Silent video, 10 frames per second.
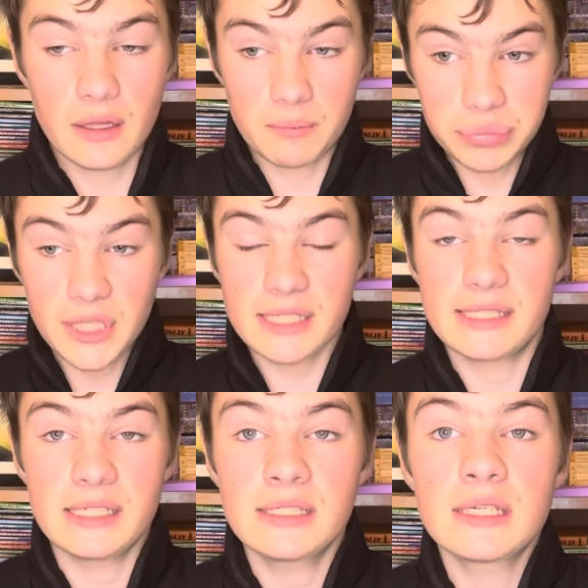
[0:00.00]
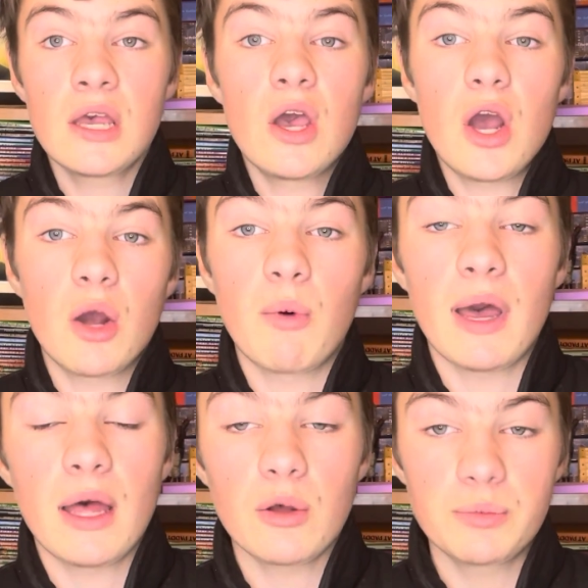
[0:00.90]
pluses are what
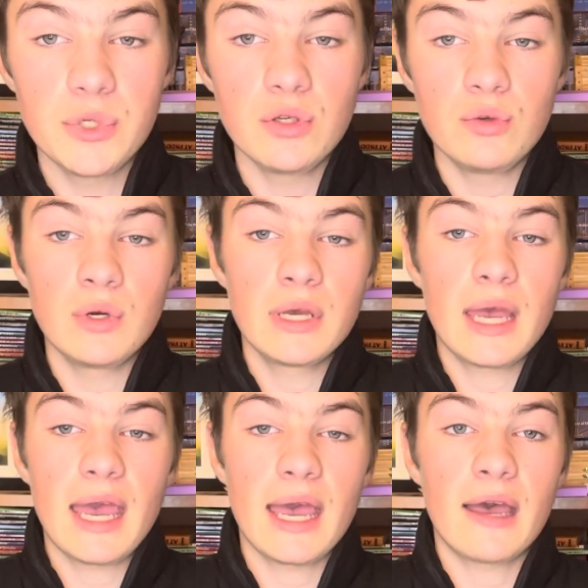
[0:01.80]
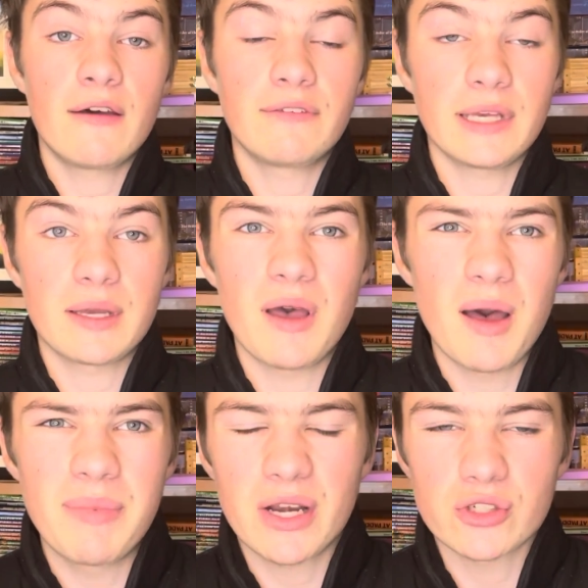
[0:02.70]
help you have like a
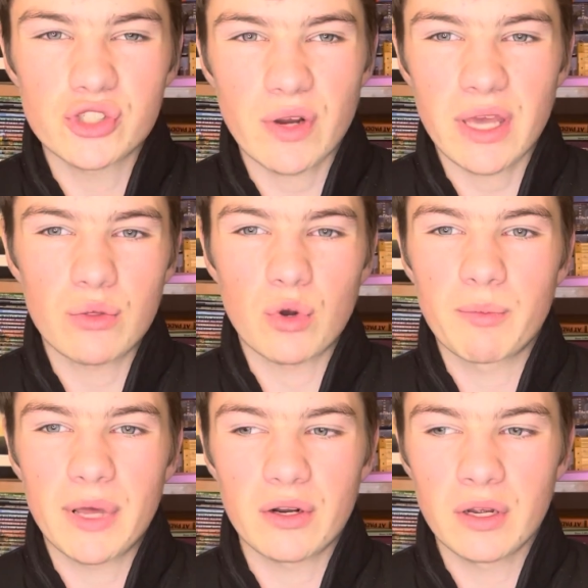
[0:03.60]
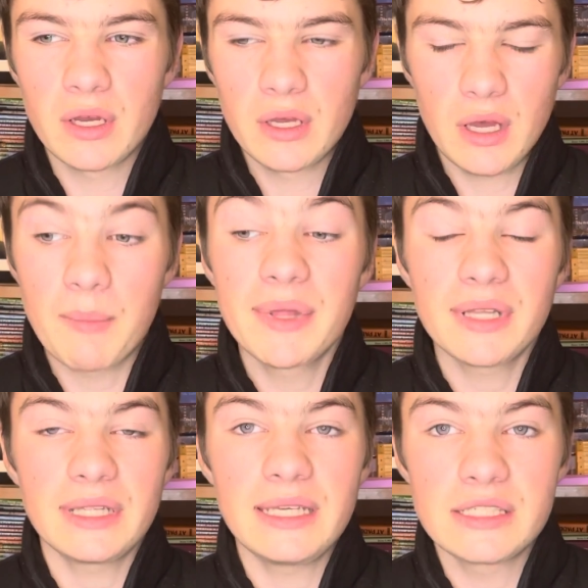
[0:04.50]
better strength or better
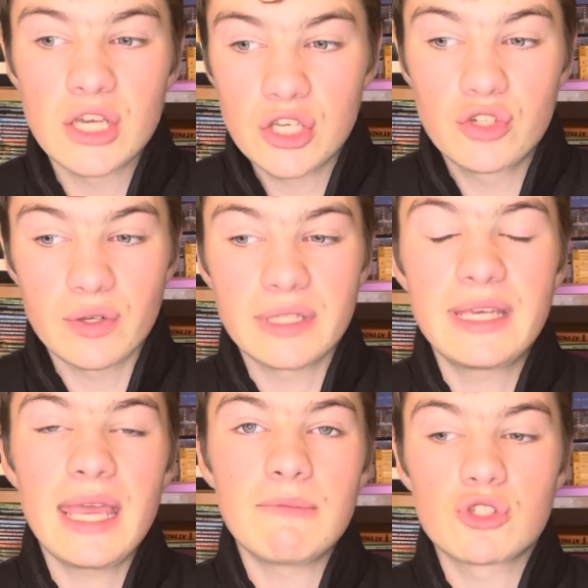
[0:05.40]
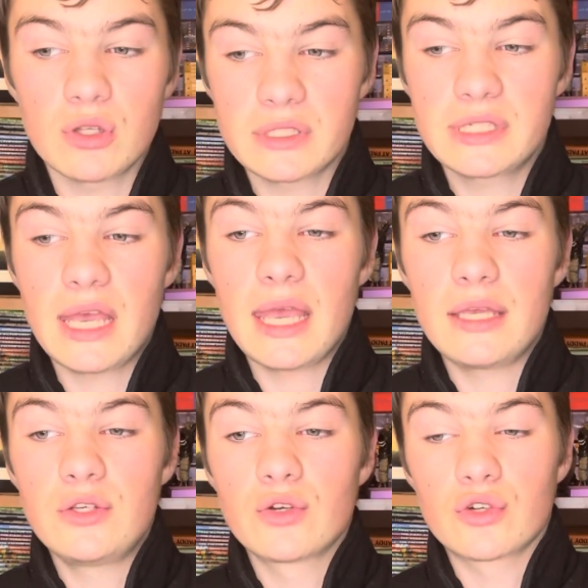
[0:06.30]
abilities during the game. So let's say
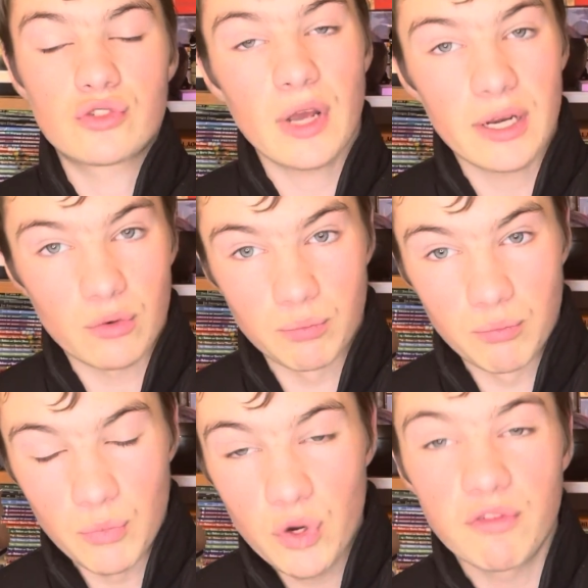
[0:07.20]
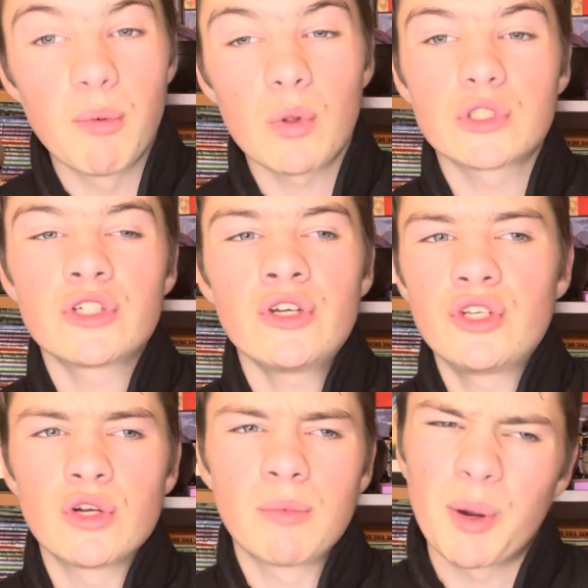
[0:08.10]
you're trying to move a boulder,
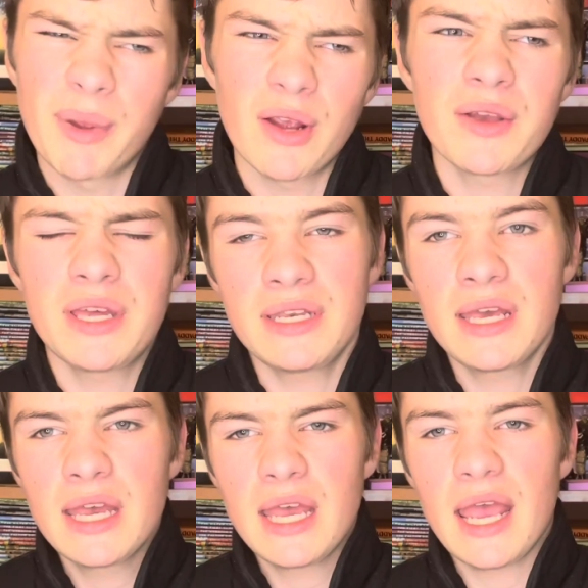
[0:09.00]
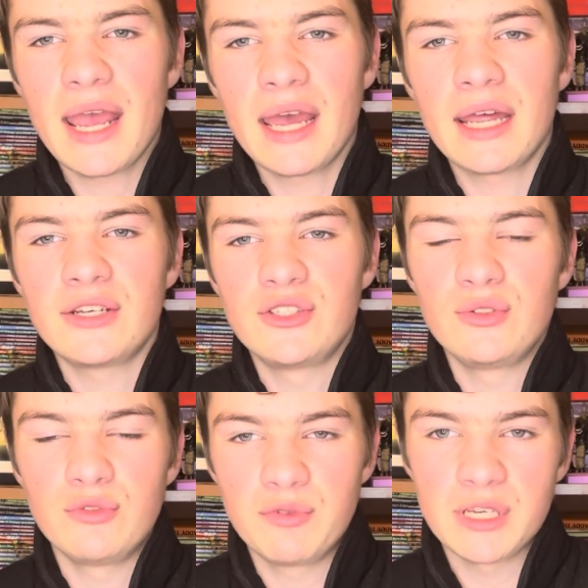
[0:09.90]
you're a barbarian, and
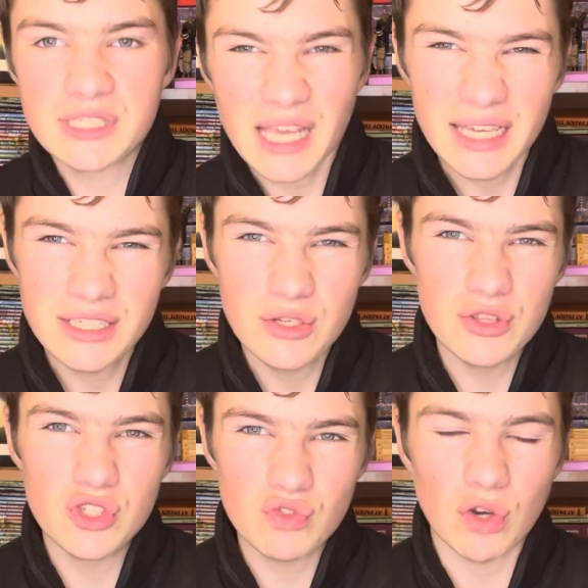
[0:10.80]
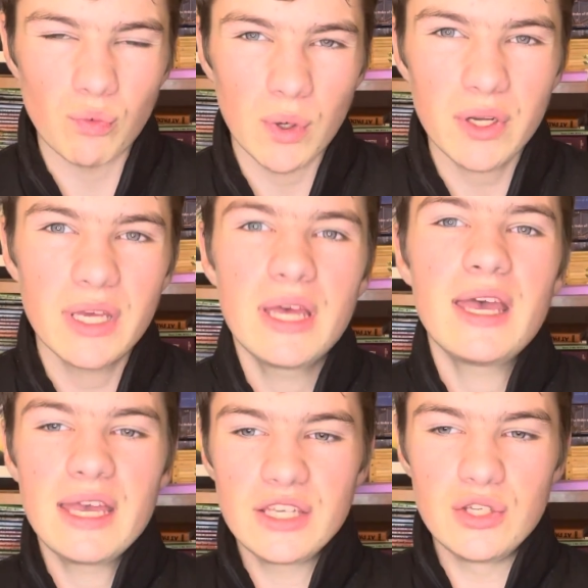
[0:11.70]
you've been assigned to do this grunt work.
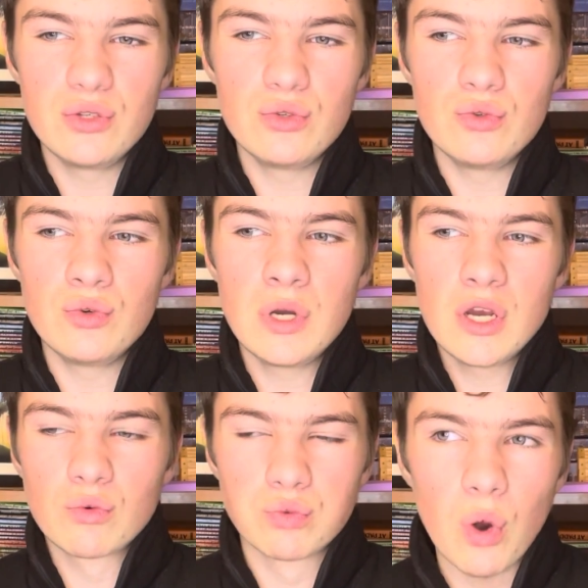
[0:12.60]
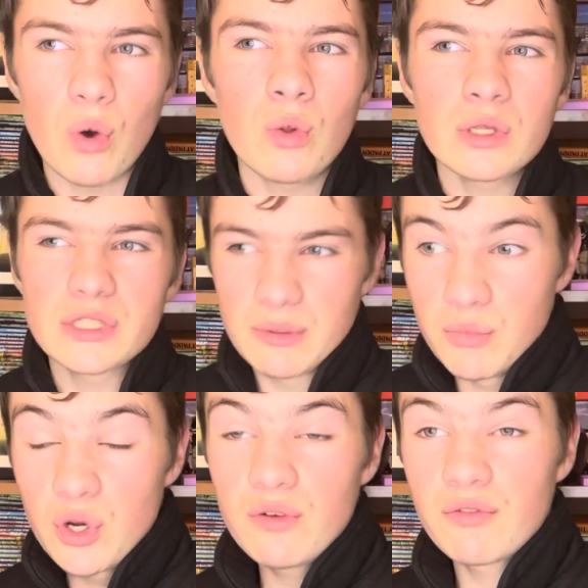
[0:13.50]
You roll to
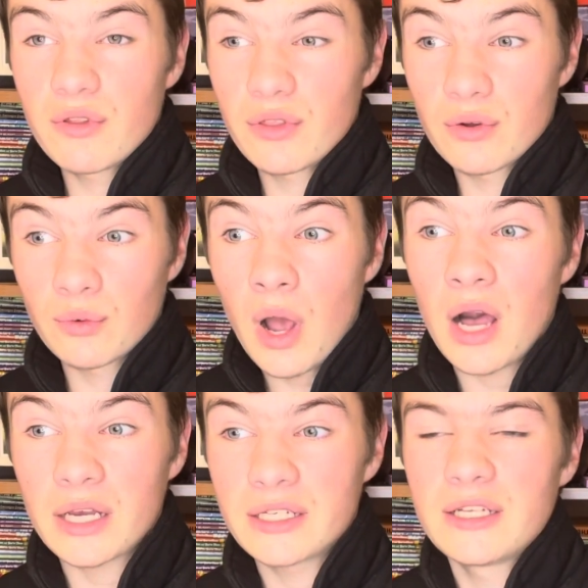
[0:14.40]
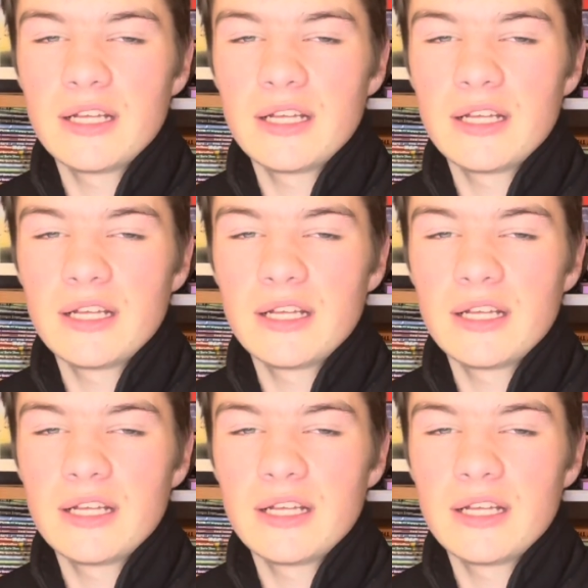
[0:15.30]
move the rock,